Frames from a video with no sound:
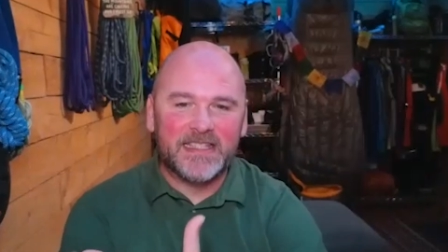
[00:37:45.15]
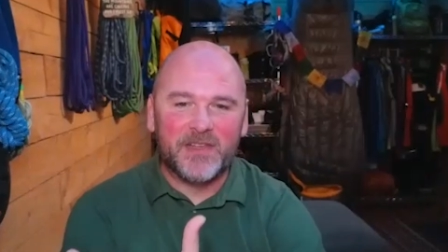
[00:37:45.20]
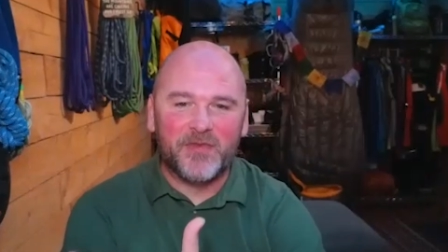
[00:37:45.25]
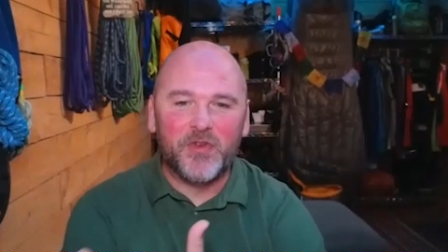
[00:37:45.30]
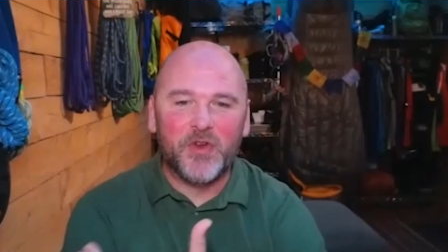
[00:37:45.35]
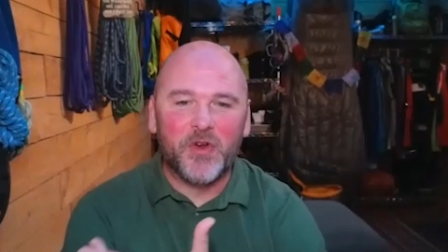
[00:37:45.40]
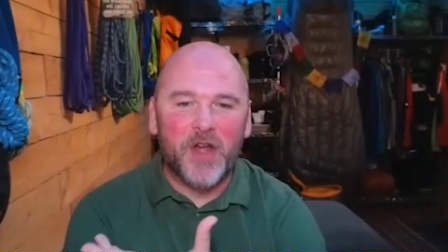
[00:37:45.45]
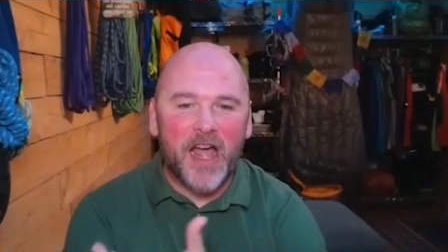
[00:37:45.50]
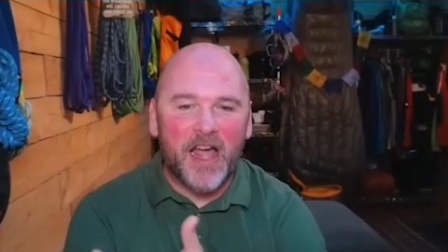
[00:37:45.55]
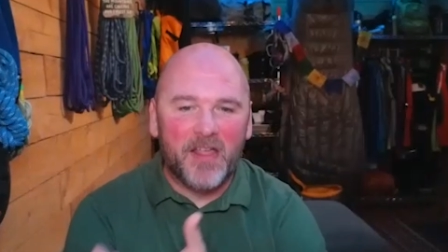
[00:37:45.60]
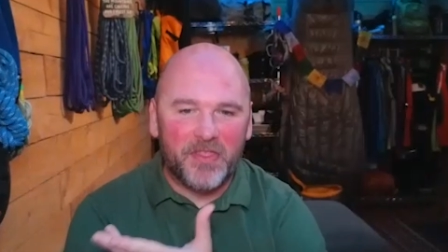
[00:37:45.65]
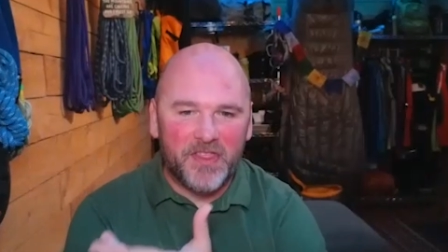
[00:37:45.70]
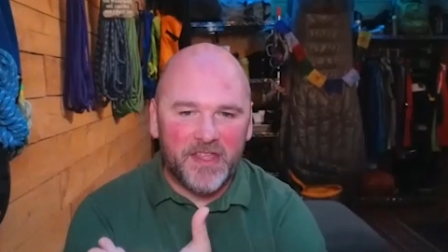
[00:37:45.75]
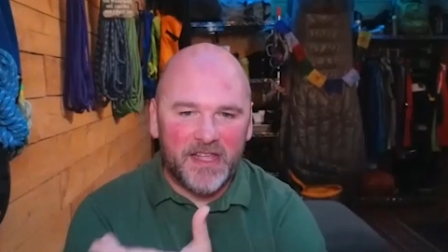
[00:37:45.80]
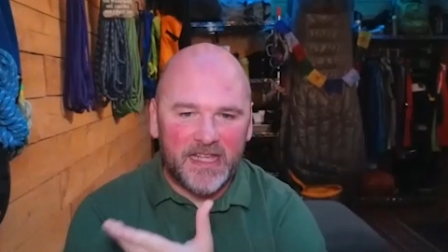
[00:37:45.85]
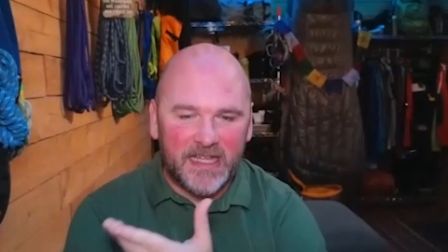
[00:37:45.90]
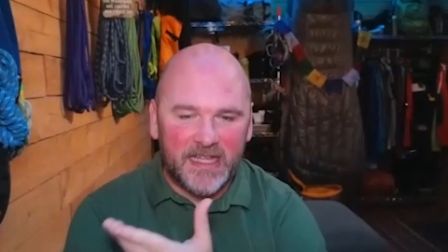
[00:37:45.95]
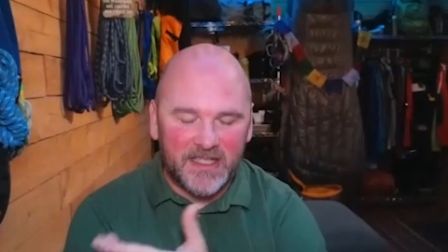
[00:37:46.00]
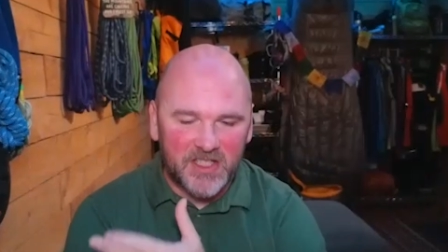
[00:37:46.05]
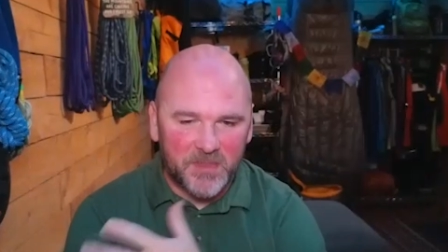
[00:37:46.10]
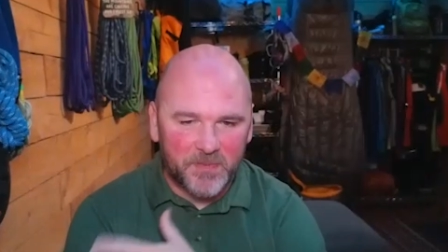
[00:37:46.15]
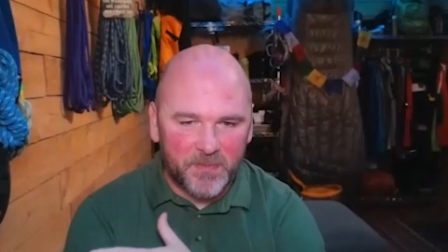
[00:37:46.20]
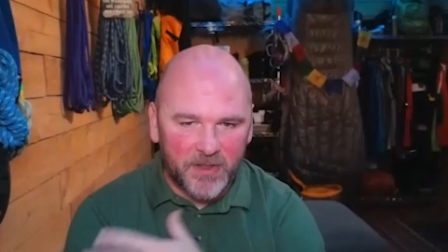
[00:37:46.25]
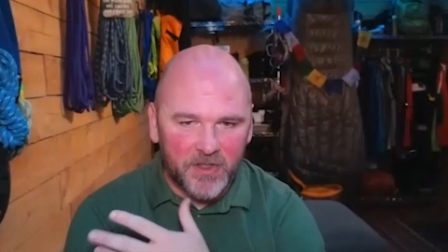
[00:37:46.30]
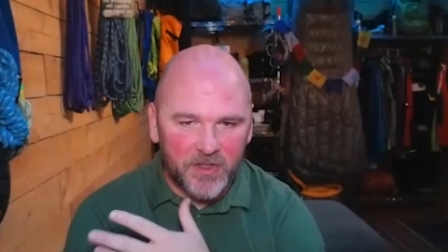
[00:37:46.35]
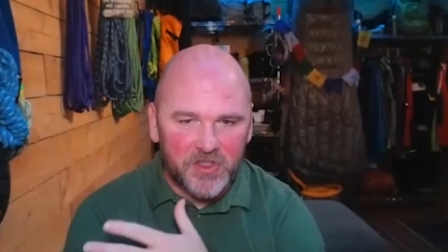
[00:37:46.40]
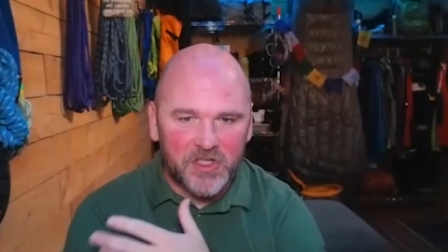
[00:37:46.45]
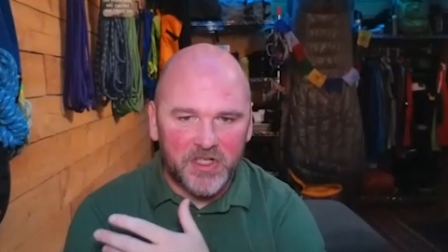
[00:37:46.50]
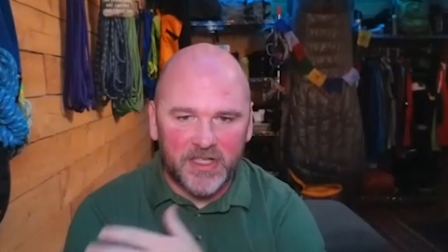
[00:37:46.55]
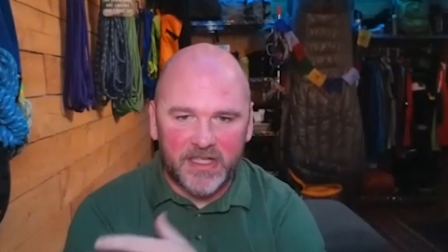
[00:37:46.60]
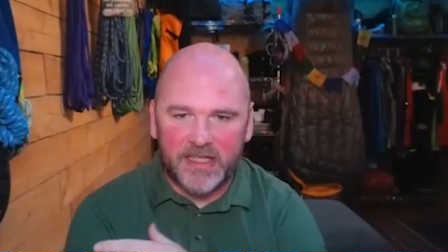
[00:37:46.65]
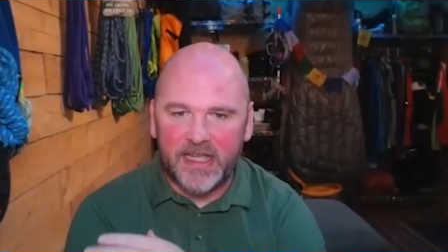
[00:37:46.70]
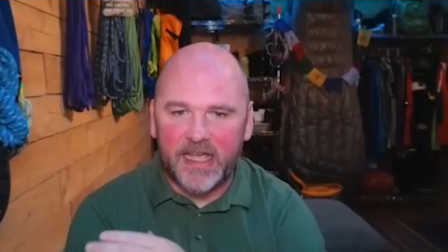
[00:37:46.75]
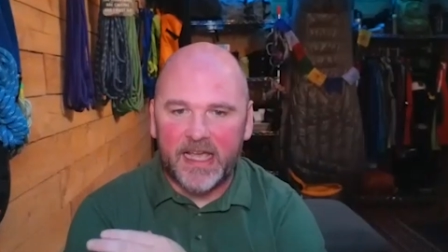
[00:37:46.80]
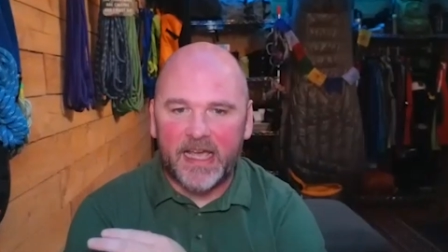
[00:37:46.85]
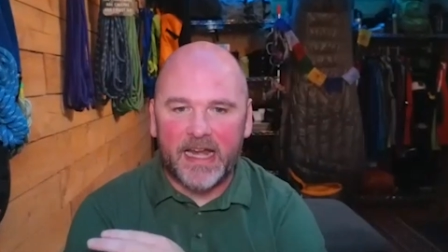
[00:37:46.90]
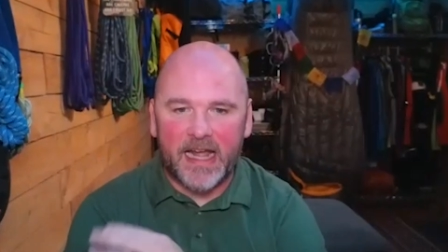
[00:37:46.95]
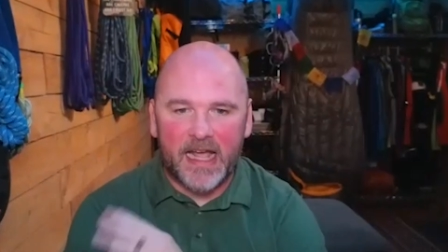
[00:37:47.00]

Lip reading: If you're not thinking spiritually yet,